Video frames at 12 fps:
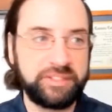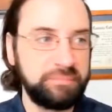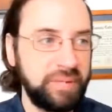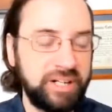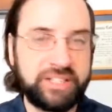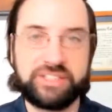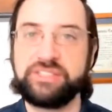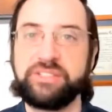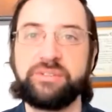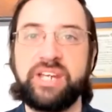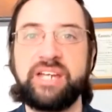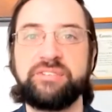because
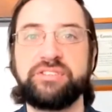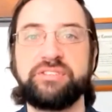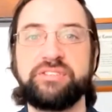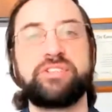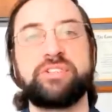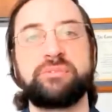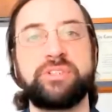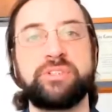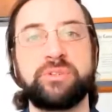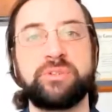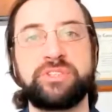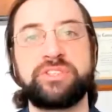markets don't have
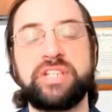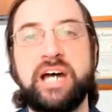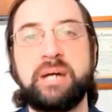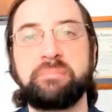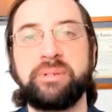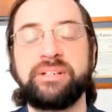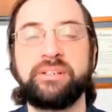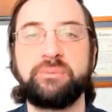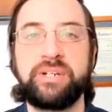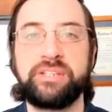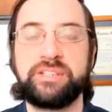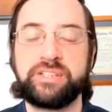sufficient resources to
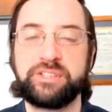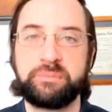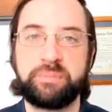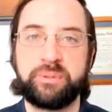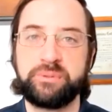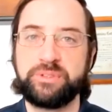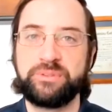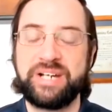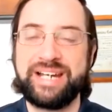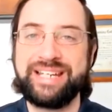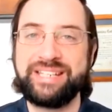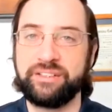operate in the way that they're
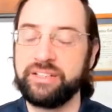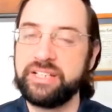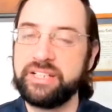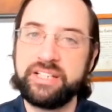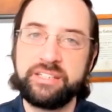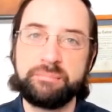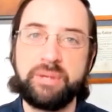supposed to either.